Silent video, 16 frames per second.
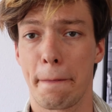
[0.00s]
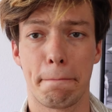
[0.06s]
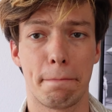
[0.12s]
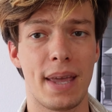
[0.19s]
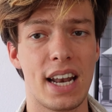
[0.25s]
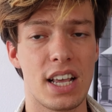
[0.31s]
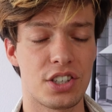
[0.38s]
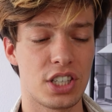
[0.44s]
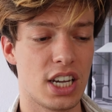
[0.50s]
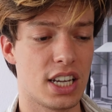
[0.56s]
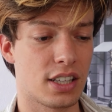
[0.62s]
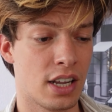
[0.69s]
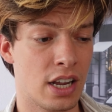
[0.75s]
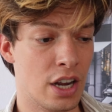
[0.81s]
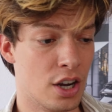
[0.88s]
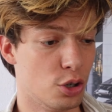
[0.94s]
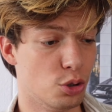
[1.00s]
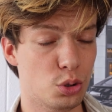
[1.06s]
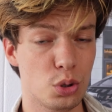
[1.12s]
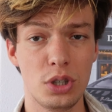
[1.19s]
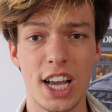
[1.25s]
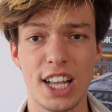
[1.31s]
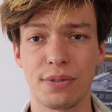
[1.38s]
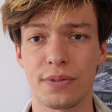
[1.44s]
That is it. Do
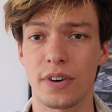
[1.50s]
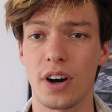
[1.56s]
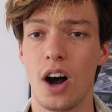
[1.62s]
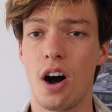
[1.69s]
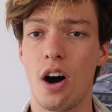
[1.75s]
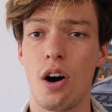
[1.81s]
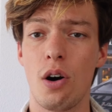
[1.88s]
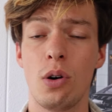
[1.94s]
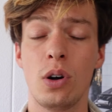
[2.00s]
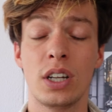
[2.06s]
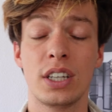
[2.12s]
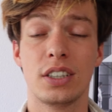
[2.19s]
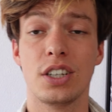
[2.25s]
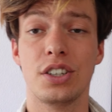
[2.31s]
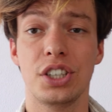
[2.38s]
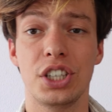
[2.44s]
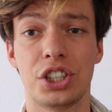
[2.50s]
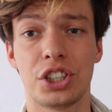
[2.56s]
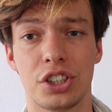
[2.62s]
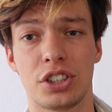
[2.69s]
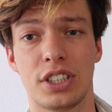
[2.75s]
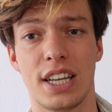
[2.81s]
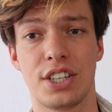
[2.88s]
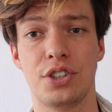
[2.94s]
that for all the
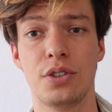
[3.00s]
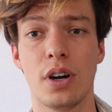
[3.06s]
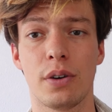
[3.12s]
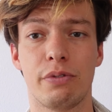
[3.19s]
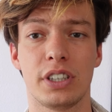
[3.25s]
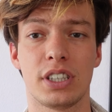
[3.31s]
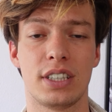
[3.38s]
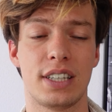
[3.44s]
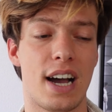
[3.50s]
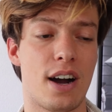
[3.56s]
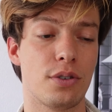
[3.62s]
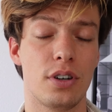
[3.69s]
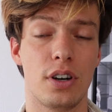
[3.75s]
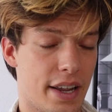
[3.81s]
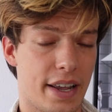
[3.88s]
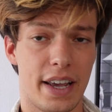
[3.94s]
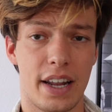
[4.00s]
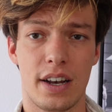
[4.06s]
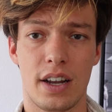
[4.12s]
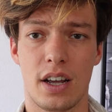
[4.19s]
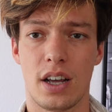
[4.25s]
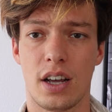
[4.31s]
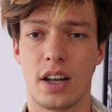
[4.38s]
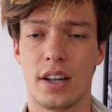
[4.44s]
niches that you have written down, and
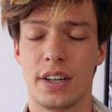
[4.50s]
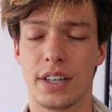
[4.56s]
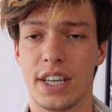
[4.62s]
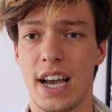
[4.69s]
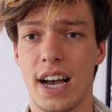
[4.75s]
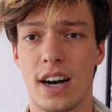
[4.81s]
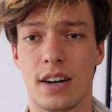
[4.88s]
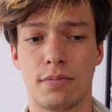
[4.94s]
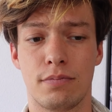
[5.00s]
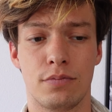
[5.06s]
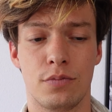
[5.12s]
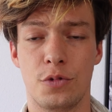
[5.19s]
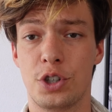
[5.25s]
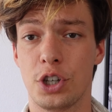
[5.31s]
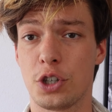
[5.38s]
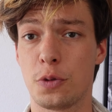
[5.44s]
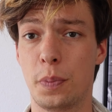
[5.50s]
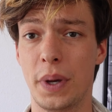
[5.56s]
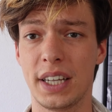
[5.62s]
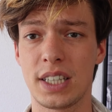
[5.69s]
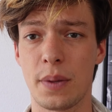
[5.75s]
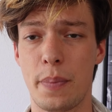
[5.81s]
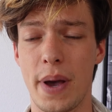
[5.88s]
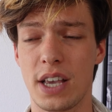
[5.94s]
yeah, just
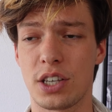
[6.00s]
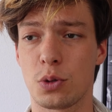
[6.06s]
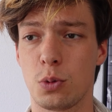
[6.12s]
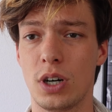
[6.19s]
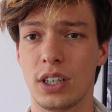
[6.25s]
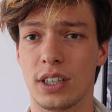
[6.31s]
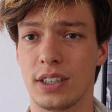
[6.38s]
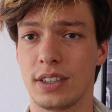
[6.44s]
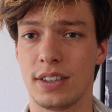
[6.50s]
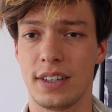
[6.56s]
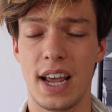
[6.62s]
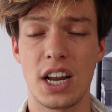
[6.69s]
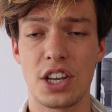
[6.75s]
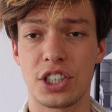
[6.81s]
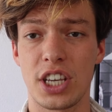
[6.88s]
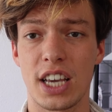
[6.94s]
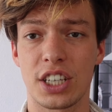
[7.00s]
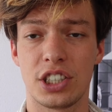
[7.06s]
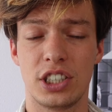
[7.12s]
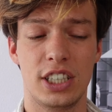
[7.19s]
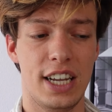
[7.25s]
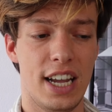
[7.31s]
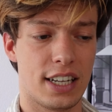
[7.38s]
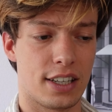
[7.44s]
pick the best one. That is
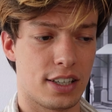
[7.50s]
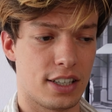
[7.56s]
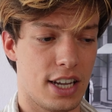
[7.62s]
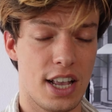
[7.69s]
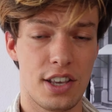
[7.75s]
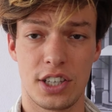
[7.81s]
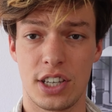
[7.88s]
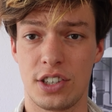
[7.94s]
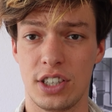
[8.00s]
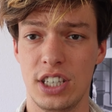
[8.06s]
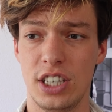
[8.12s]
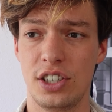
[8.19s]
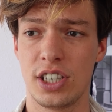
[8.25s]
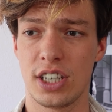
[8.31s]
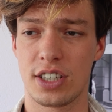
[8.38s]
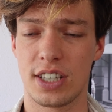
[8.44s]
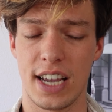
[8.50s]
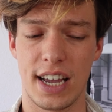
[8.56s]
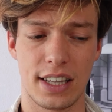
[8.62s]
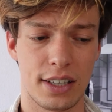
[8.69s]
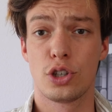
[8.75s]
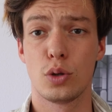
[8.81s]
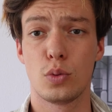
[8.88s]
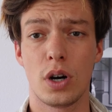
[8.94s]
actually it. It's as easy as
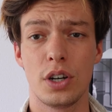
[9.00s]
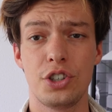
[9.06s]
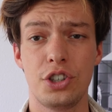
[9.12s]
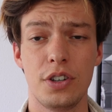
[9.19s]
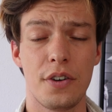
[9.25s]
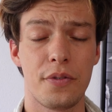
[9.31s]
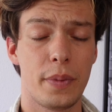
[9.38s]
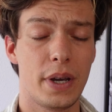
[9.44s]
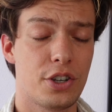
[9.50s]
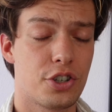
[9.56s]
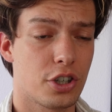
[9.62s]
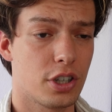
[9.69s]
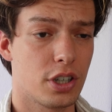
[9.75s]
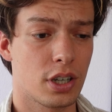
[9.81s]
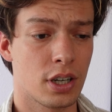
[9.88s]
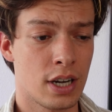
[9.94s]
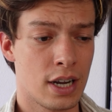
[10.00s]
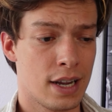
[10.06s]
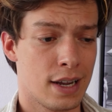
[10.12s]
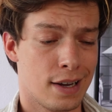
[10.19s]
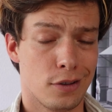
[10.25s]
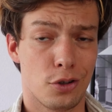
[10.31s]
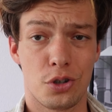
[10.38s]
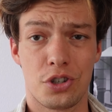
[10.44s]
that. So once you have made sure
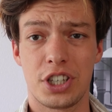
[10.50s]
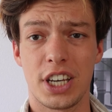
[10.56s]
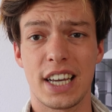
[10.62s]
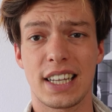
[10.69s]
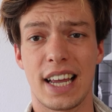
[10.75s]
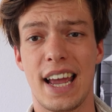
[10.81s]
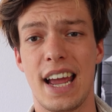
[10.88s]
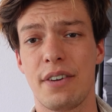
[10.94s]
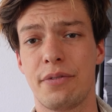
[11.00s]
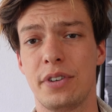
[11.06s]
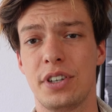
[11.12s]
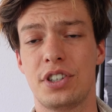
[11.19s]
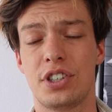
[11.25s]
to check every